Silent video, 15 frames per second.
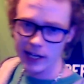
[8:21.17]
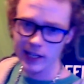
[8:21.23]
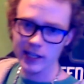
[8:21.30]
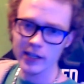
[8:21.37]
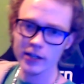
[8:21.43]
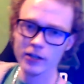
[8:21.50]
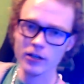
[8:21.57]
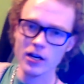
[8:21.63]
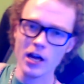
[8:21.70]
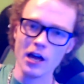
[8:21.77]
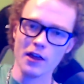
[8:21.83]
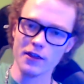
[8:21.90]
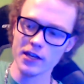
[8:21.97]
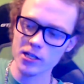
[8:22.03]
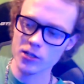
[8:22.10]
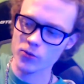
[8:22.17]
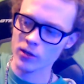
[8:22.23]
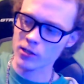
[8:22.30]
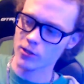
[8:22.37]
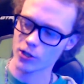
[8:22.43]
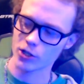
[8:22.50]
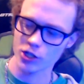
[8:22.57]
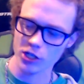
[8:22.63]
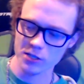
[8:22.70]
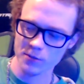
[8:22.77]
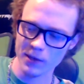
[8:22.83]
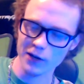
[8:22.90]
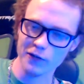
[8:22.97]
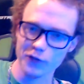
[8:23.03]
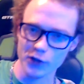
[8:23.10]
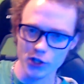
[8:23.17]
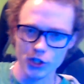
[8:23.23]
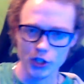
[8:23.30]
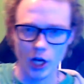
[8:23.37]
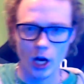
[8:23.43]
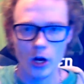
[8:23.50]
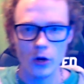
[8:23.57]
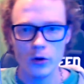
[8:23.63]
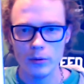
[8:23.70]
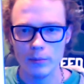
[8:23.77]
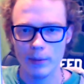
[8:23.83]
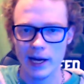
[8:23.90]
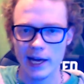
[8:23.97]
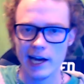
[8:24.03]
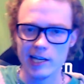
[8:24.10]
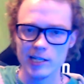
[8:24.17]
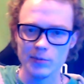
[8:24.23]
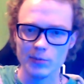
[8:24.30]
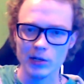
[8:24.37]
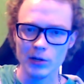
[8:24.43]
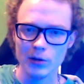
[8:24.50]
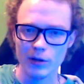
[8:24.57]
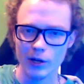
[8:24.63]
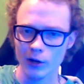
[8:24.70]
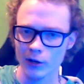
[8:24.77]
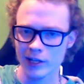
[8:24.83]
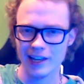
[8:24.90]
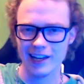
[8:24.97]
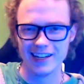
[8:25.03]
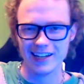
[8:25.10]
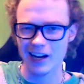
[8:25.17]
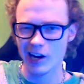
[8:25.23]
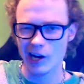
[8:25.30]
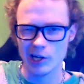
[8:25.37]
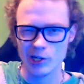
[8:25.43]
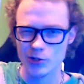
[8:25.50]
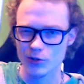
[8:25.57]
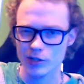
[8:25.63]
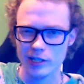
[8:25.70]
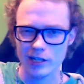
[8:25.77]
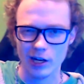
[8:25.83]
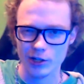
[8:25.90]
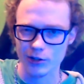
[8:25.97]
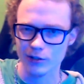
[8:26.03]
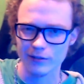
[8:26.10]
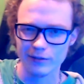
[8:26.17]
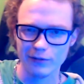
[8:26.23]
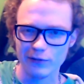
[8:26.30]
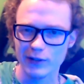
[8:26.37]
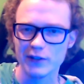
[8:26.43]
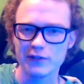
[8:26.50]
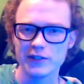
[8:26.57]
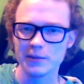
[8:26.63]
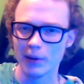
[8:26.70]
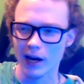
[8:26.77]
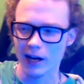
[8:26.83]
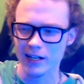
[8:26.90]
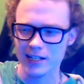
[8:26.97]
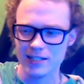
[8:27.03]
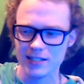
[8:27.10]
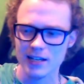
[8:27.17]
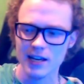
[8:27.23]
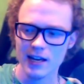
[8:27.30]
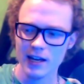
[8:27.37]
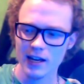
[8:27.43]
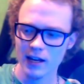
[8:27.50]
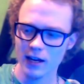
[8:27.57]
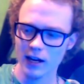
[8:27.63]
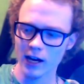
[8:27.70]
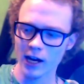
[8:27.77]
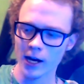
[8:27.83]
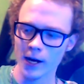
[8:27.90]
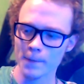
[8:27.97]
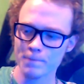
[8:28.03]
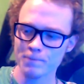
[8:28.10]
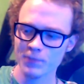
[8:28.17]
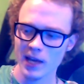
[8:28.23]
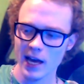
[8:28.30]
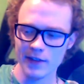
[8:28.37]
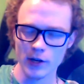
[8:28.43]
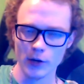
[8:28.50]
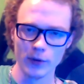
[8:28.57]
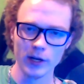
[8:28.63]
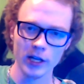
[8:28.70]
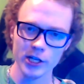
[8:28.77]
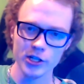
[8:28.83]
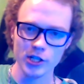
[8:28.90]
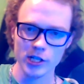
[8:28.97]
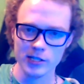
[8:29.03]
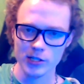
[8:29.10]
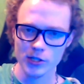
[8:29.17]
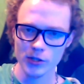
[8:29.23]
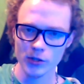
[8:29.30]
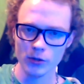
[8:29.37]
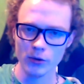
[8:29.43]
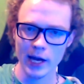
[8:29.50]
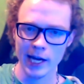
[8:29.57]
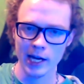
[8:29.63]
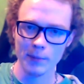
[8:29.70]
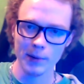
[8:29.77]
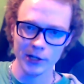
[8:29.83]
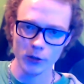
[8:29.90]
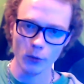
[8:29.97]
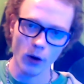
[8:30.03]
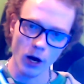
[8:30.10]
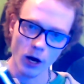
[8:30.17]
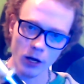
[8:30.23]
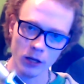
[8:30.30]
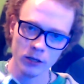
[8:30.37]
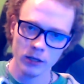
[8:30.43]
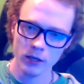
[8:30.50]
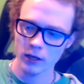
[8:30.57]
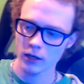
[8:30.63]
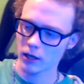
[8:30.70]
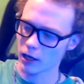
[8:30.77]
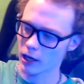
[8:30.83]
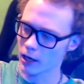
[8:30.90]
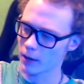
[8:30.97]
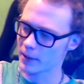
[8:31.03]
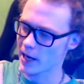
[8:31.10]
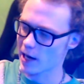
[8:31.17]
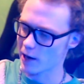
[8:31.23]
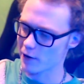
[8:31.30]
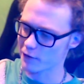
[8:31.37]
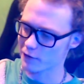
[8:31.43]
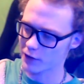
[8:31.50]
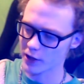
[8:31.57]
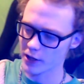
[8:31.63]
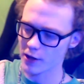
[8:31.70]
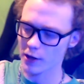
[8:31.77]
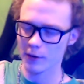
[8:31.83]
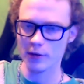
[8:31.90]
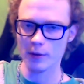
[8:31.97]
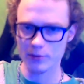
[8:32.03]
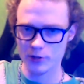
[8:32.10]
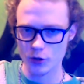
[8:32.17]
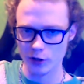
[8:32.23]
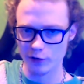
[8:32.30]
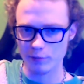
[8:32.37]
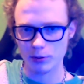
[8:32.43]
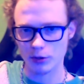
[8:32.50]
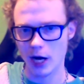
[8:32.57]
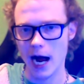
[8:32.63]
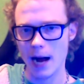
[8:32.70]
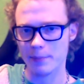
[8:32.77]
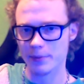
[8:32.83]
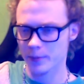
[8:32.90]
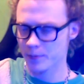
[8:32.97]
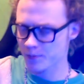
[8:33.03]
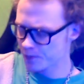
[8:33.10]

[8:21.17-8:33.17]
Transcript: back here, these ones are just made for show by Hasbro. They're only like $100, $150. And they're really just to hang up on your wall and have the sort of prop.